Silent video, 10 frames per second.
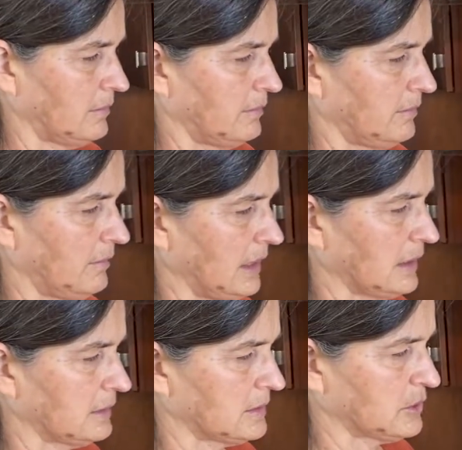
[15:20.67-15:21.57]
make it
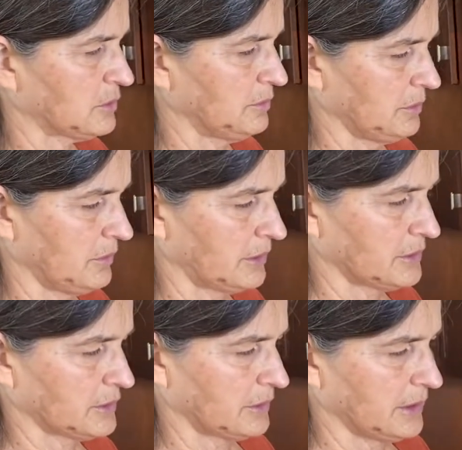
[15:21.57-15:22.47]
smoother.
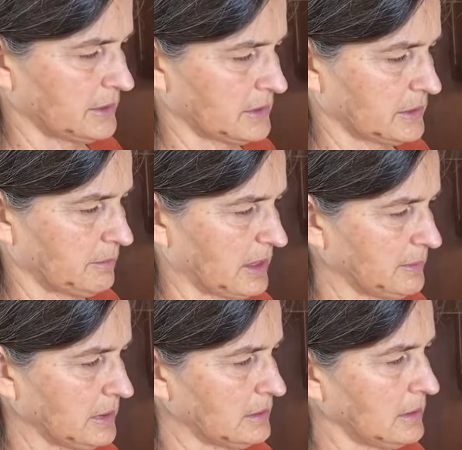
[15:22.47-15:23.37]
So here's the
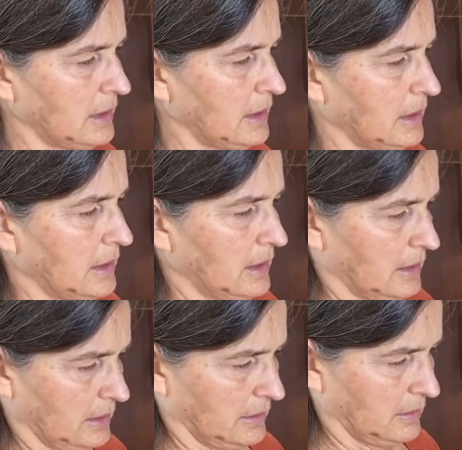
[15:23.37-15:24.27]
pumpkin
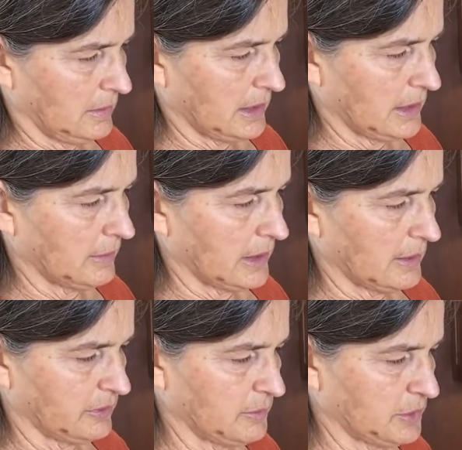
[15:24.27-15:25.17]
that I got
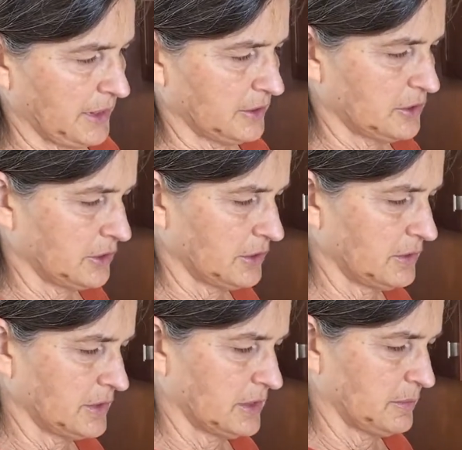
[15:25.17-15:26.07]
from Trader Joe's.
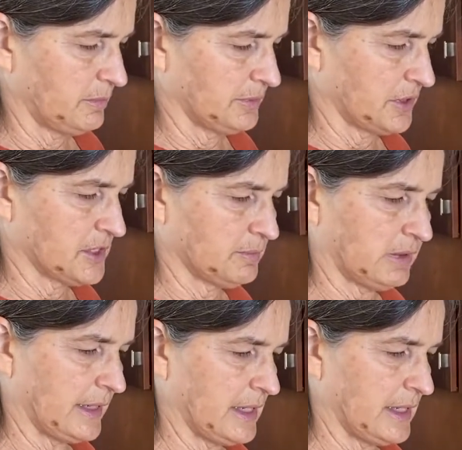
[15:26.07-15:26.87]
It's just plain,